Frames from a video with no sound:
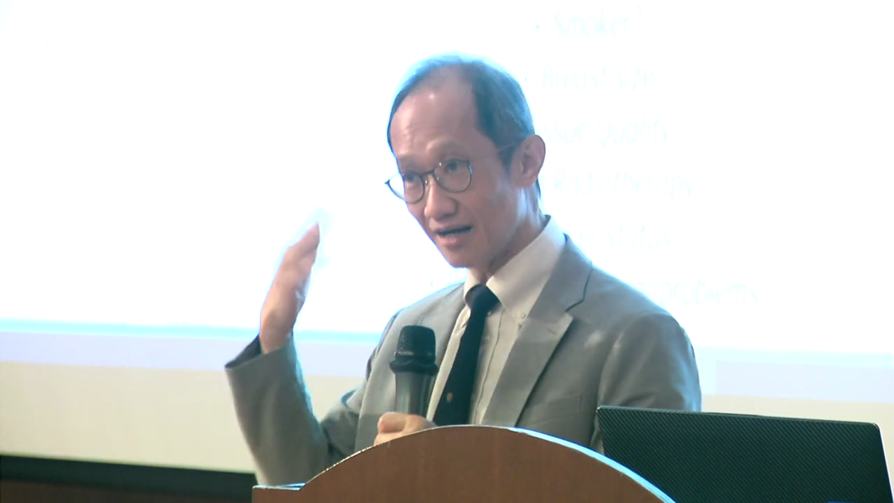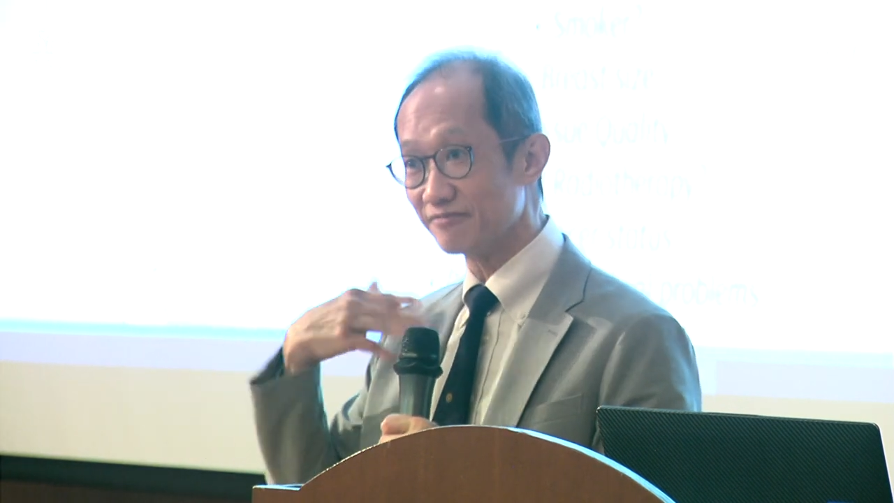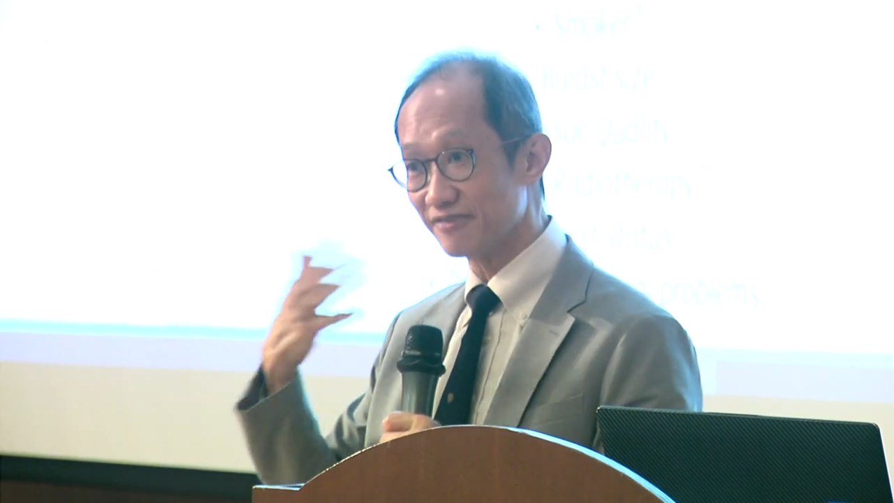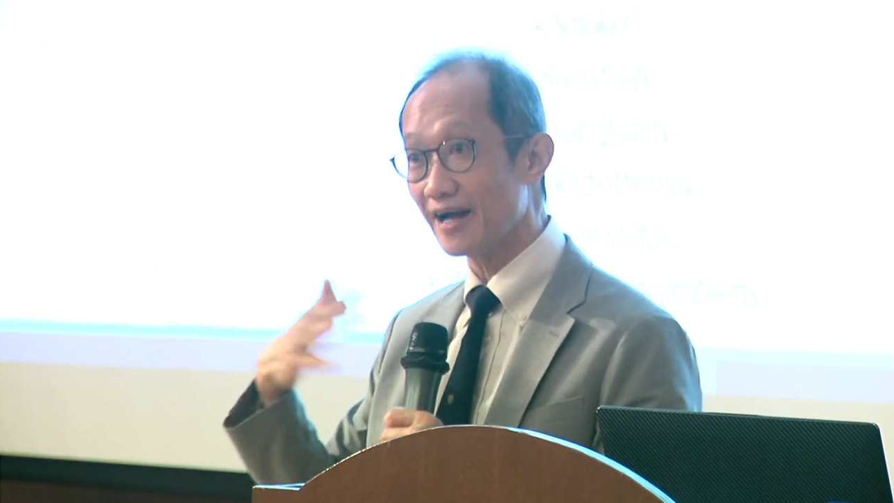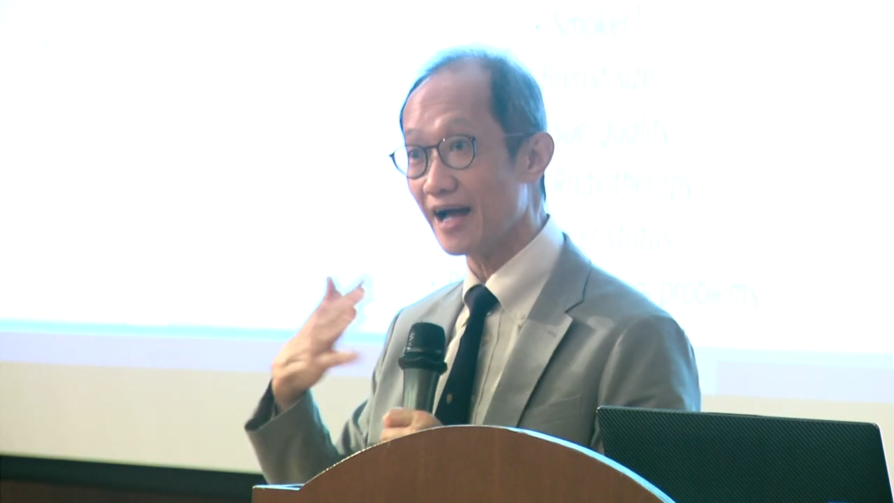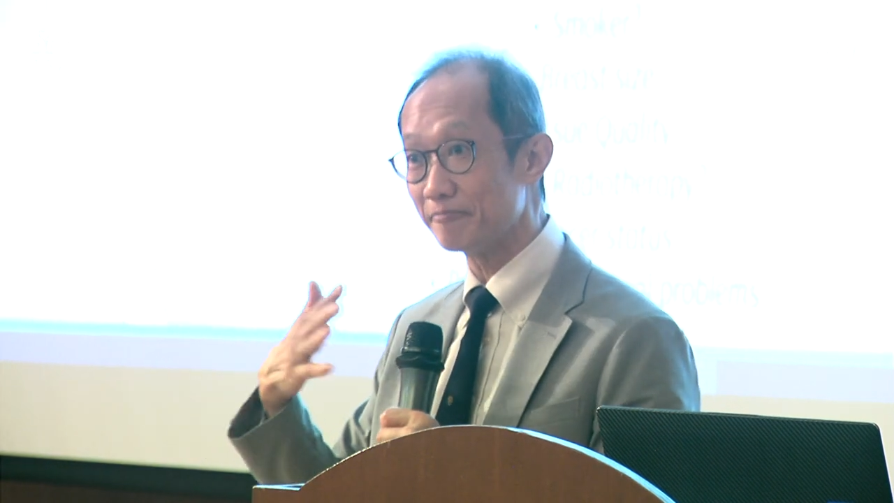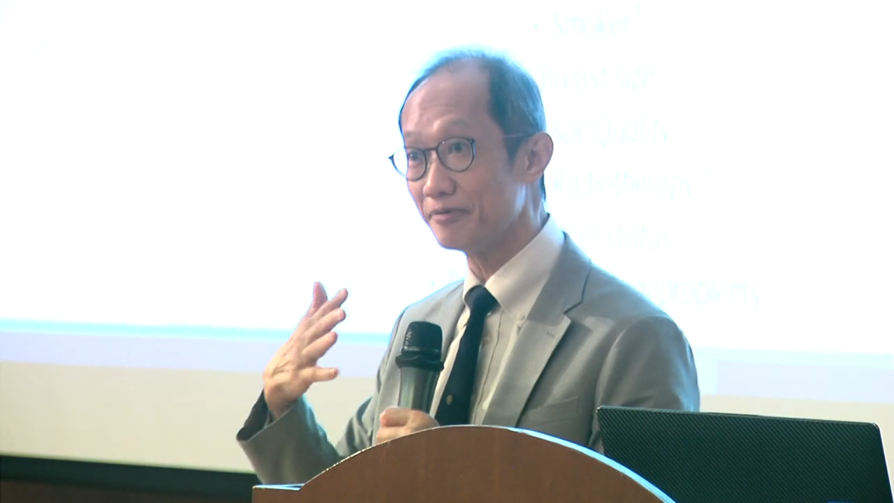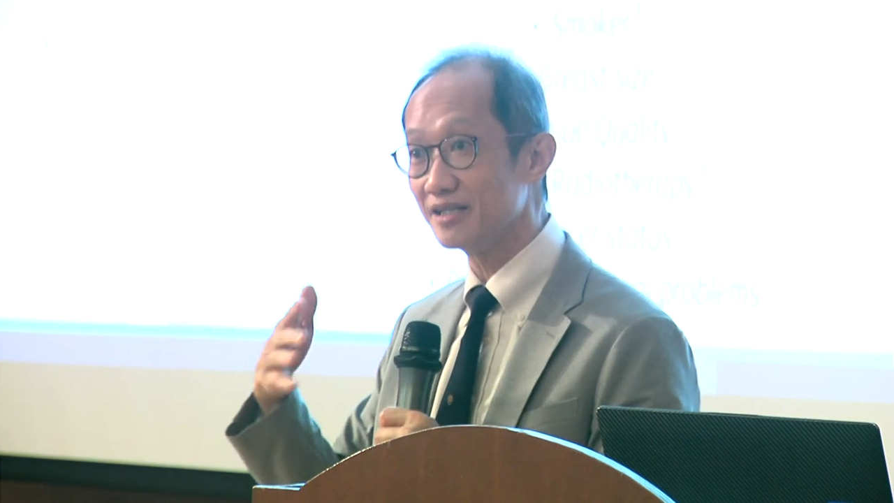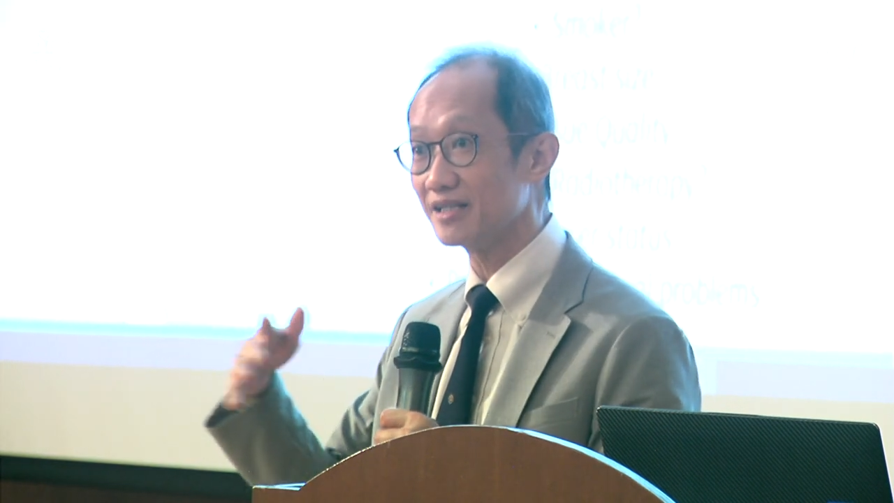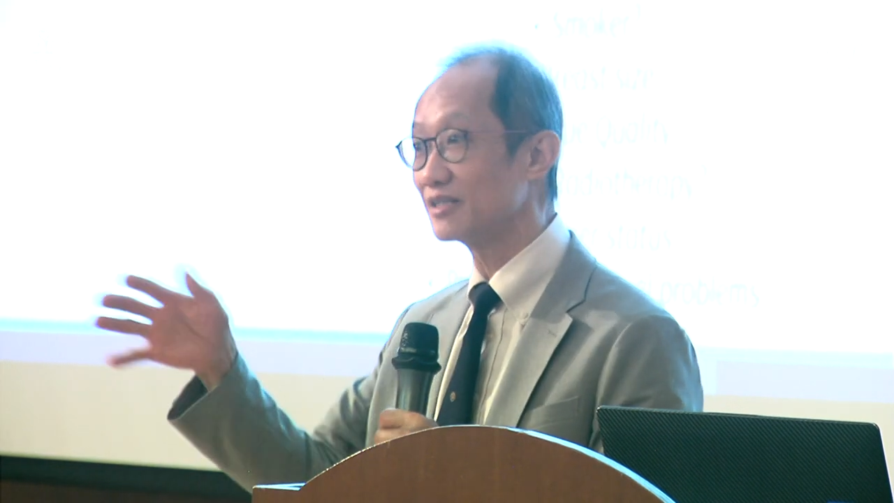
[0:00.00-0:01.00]
I'm very
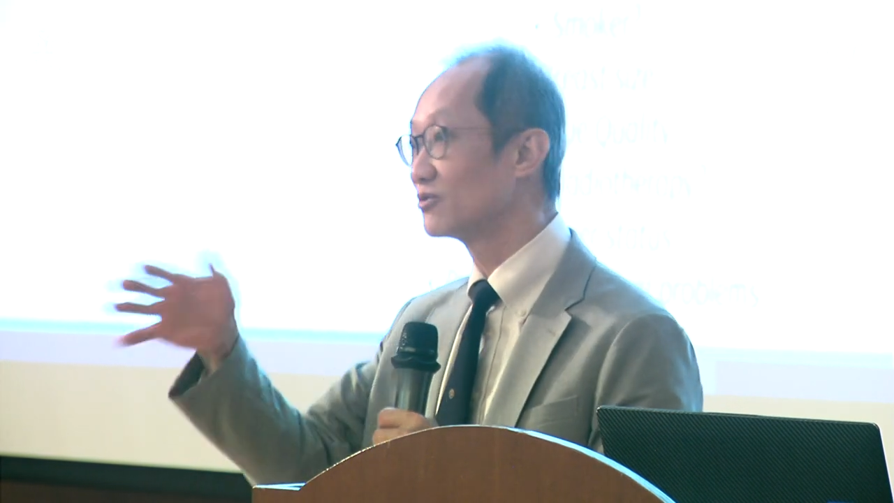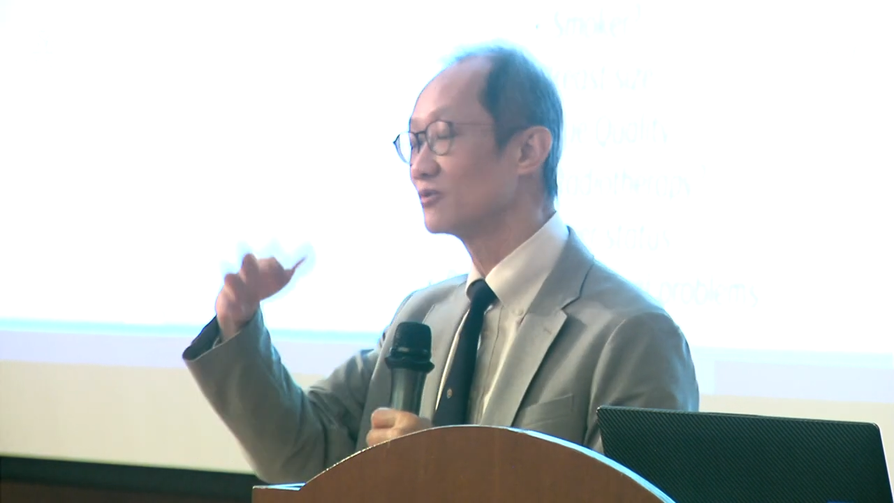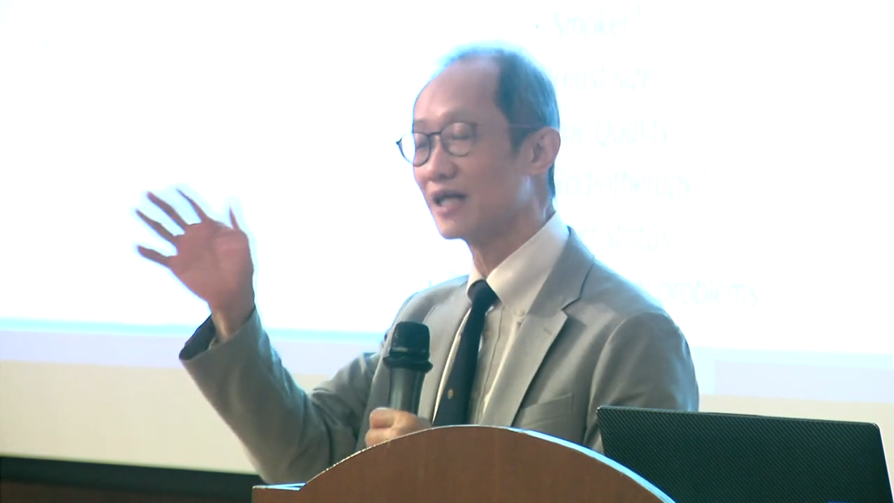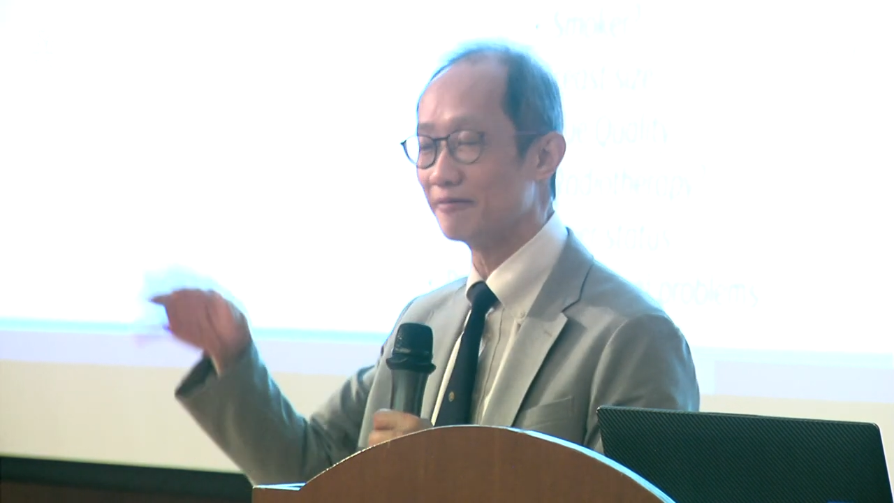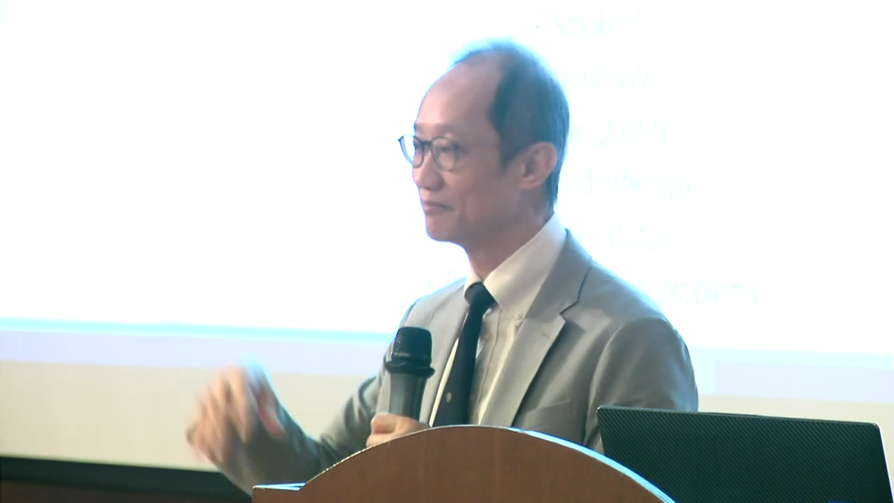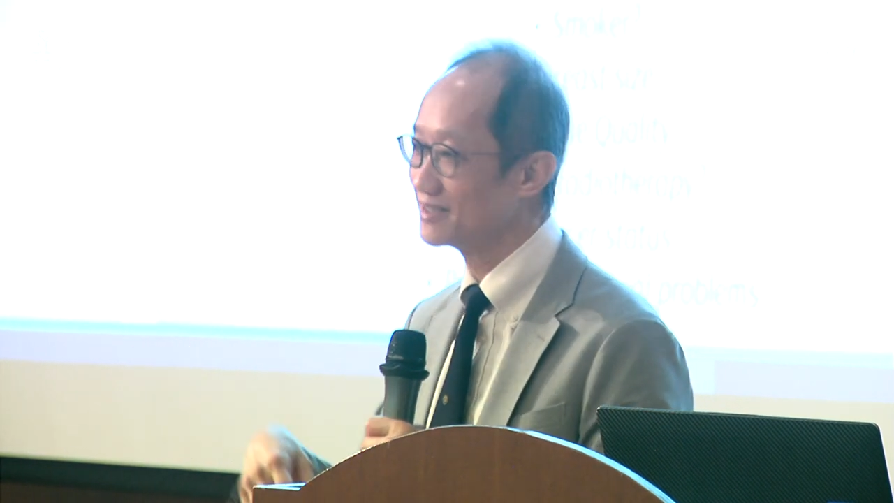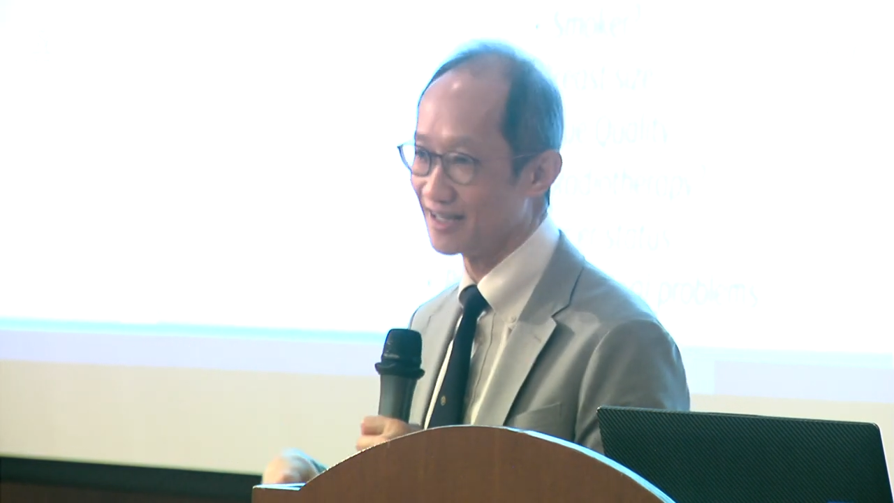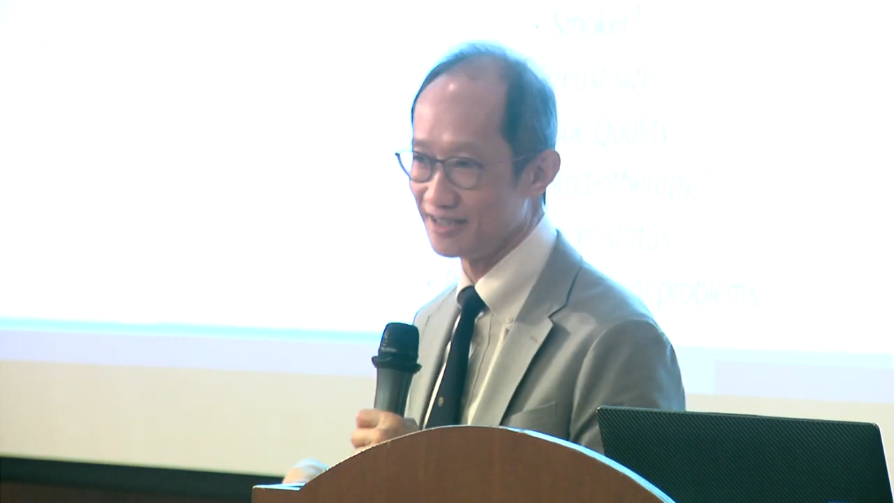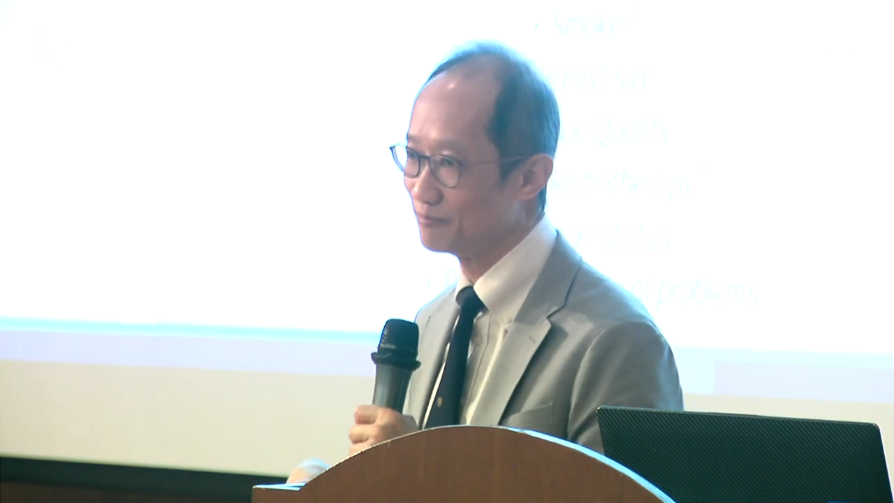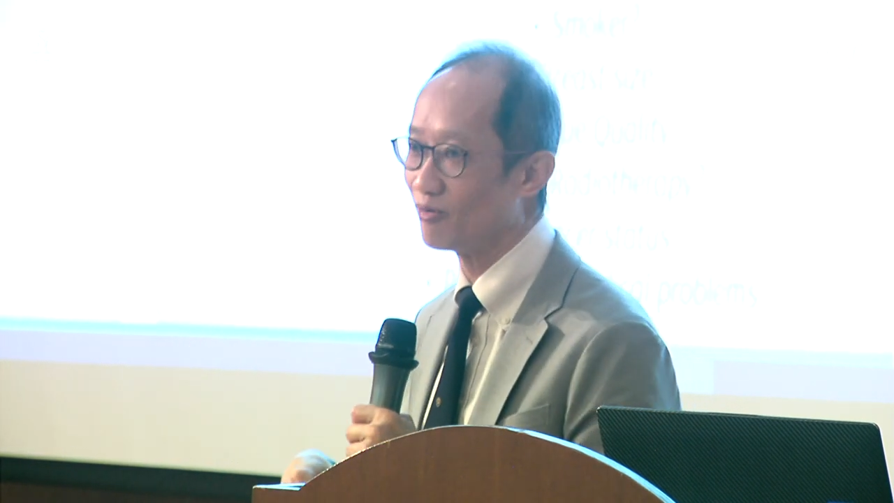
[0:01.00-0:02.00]
happy that don't happen
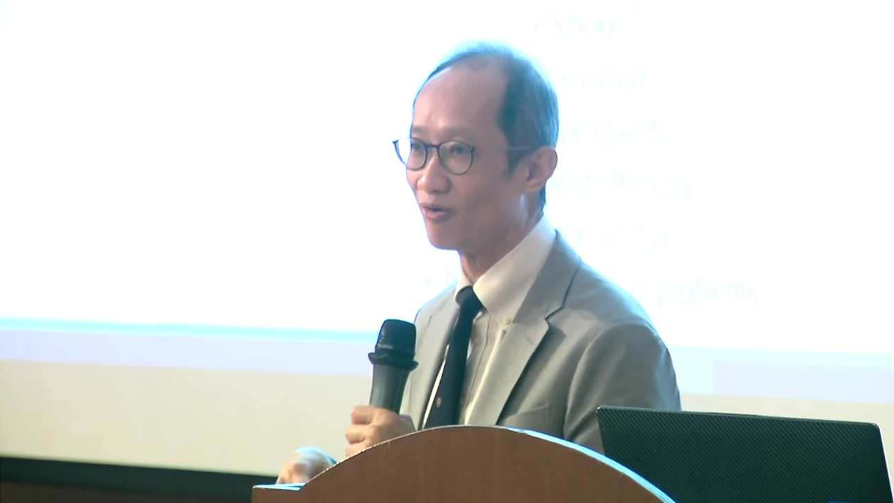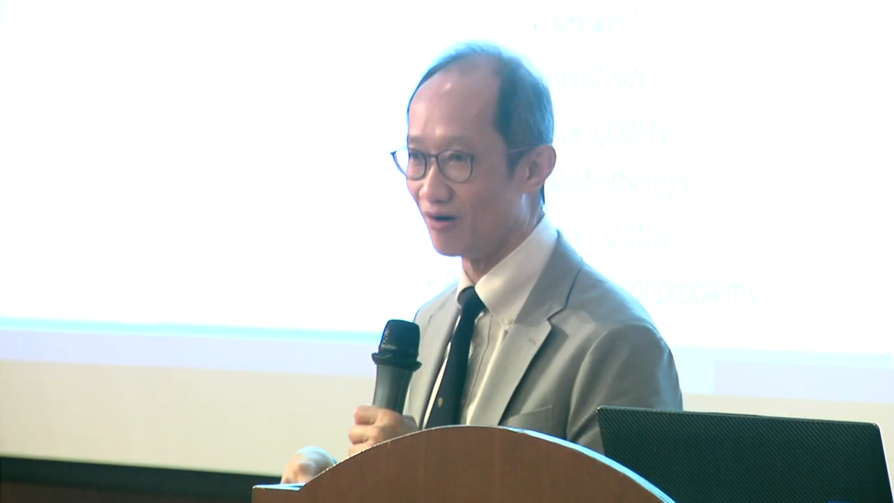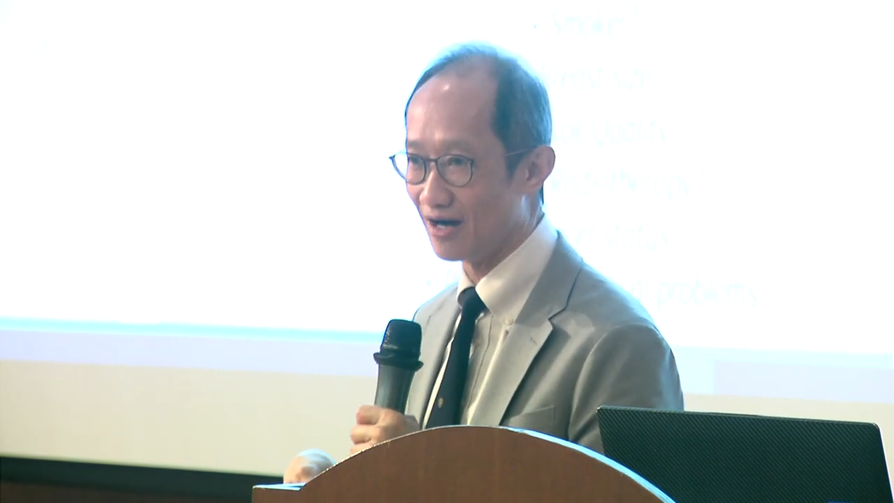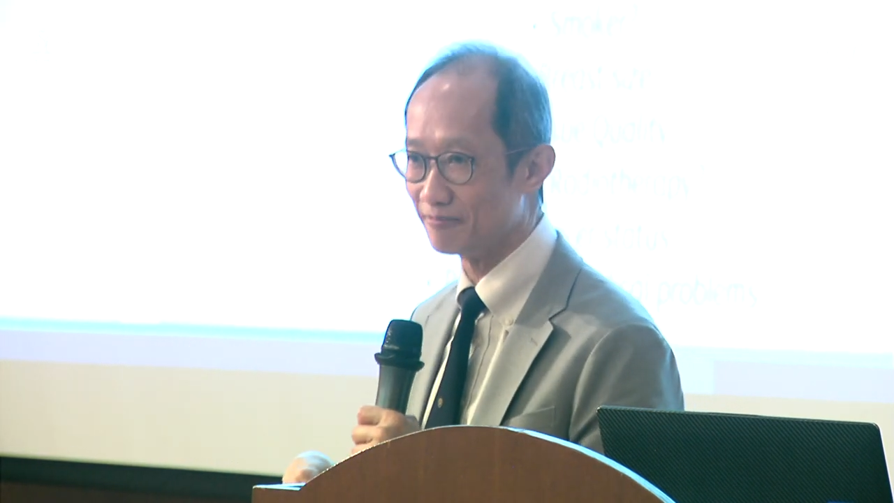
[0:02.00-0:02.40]
anymore.